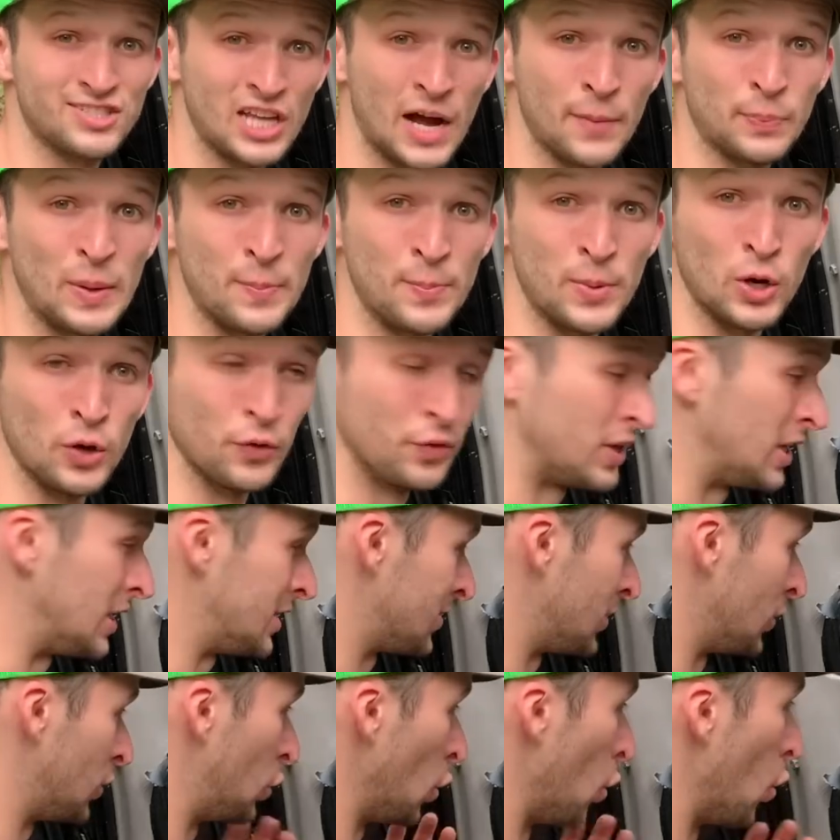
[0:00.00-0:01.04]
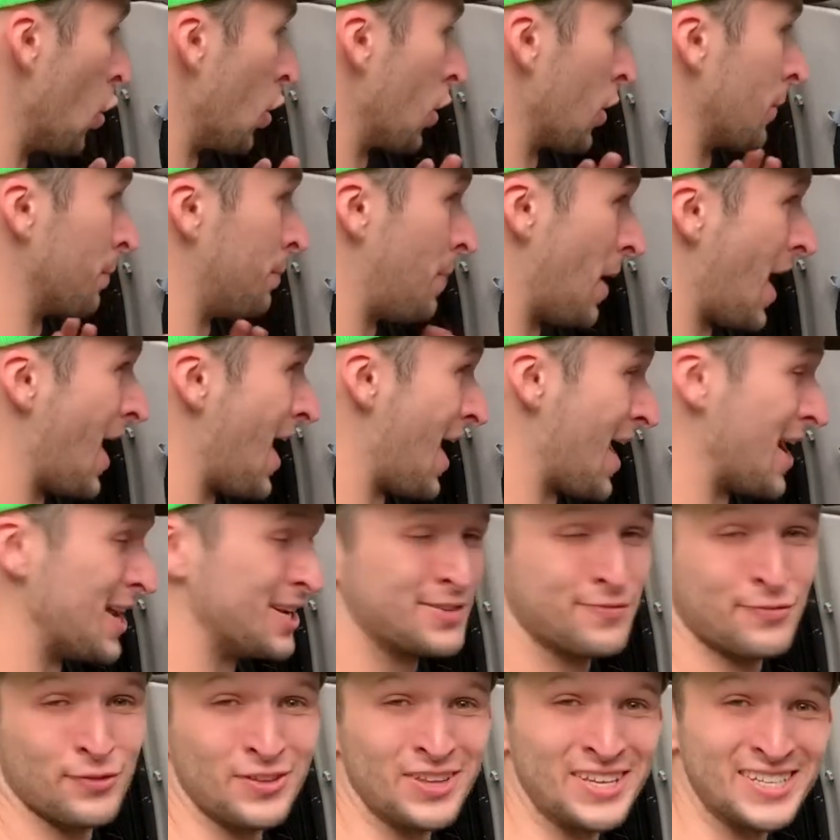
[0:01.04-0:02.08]
up, we built these door pods
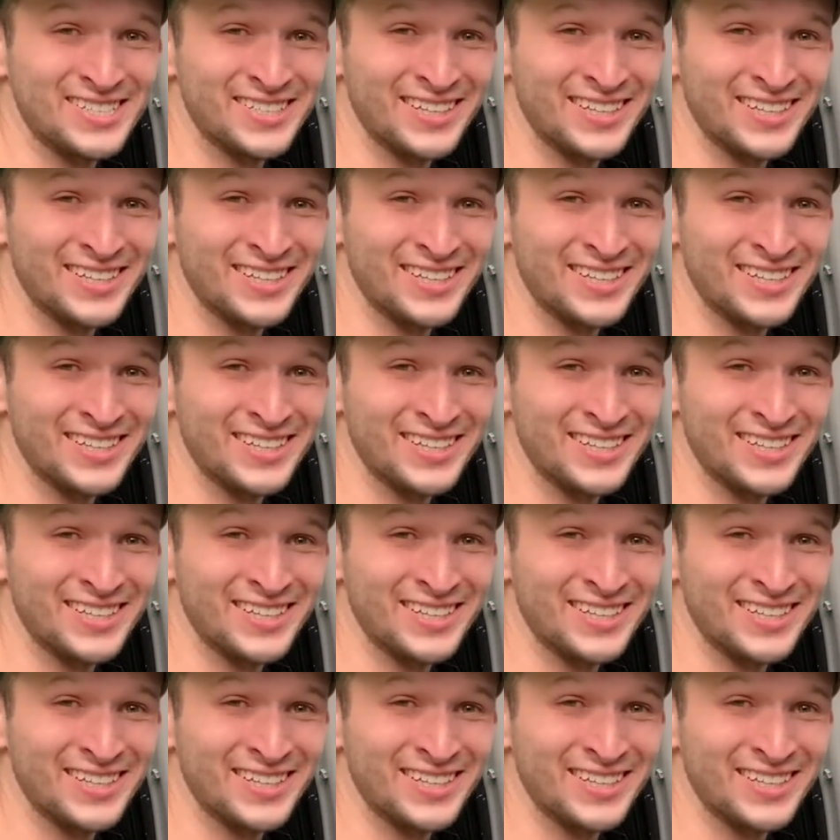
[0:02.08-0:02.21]
for this